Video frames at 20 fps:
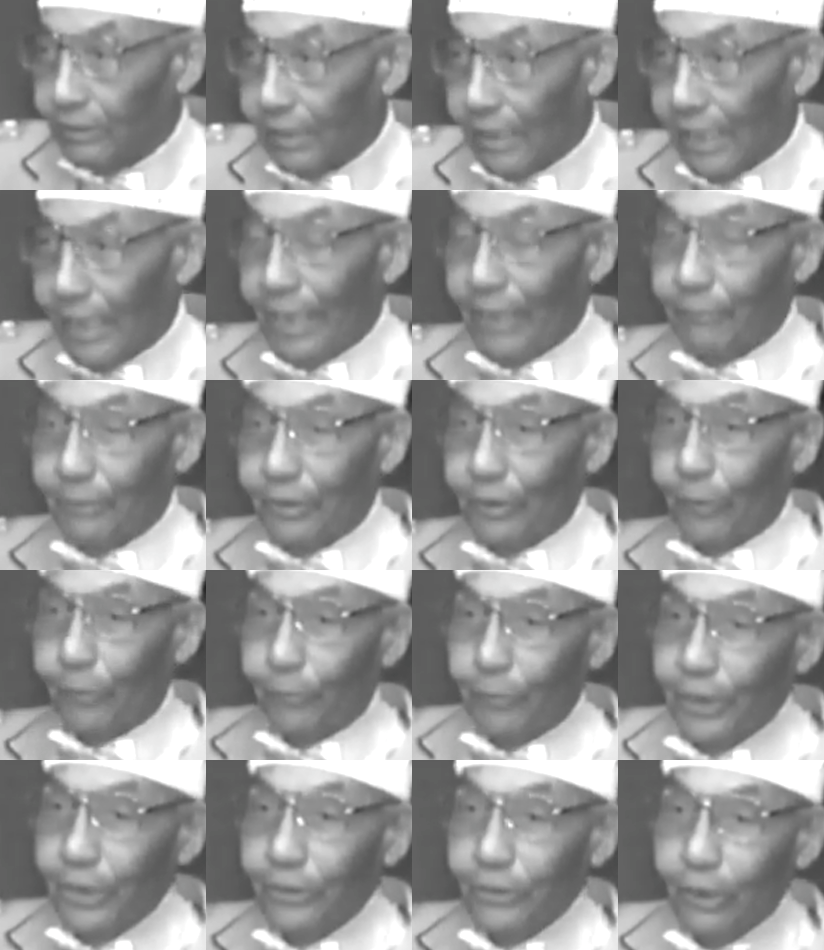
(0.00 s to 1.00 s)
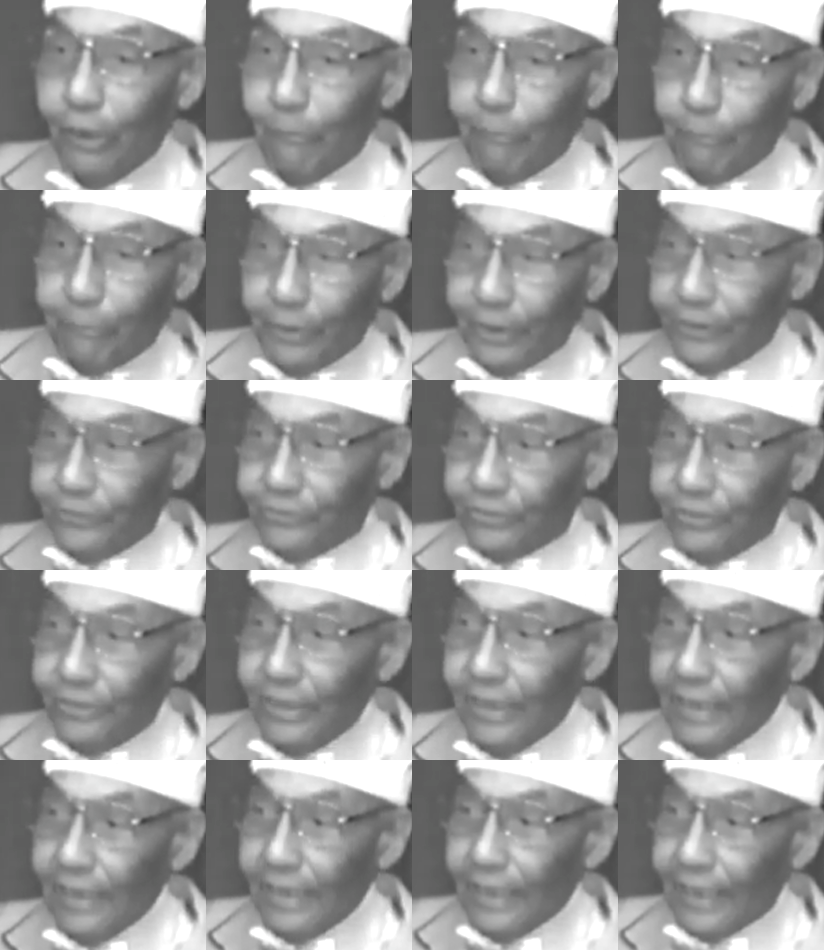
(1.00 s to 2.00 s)
I am an original person,
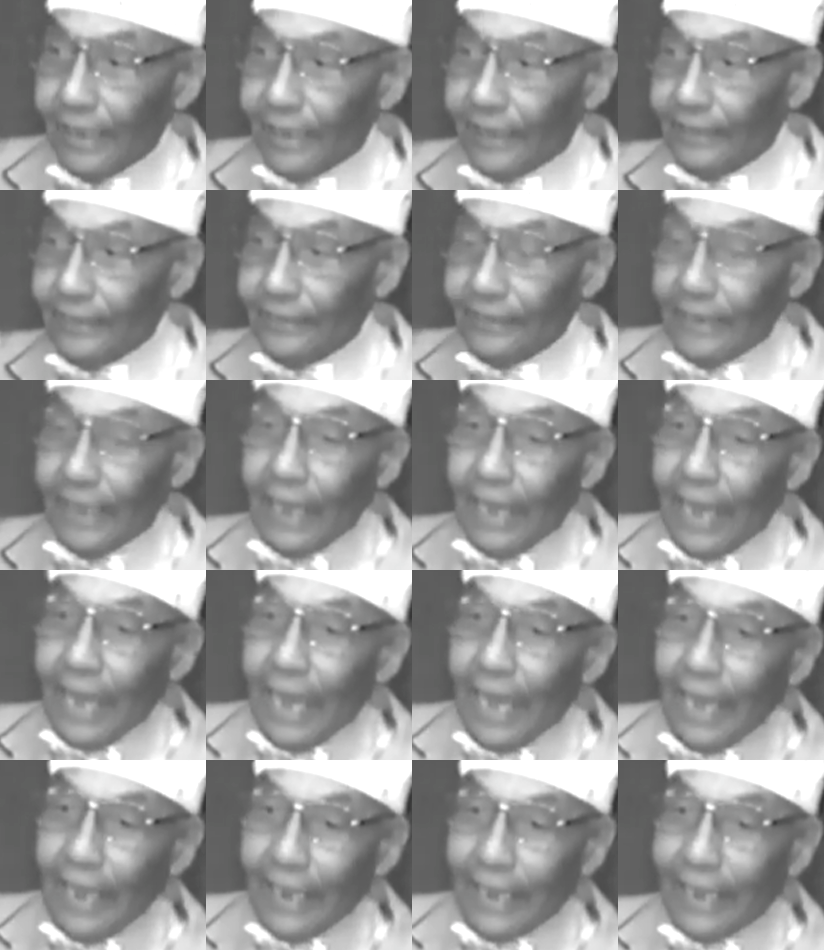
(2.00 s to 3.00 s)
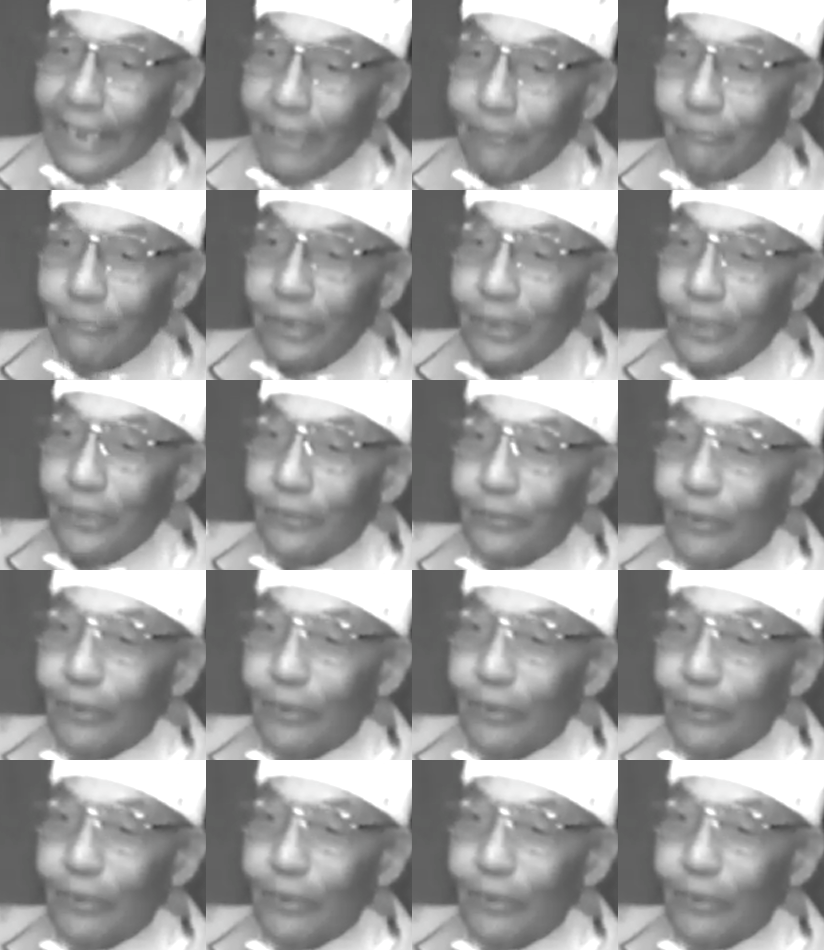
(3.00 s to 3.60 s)
and the, I am the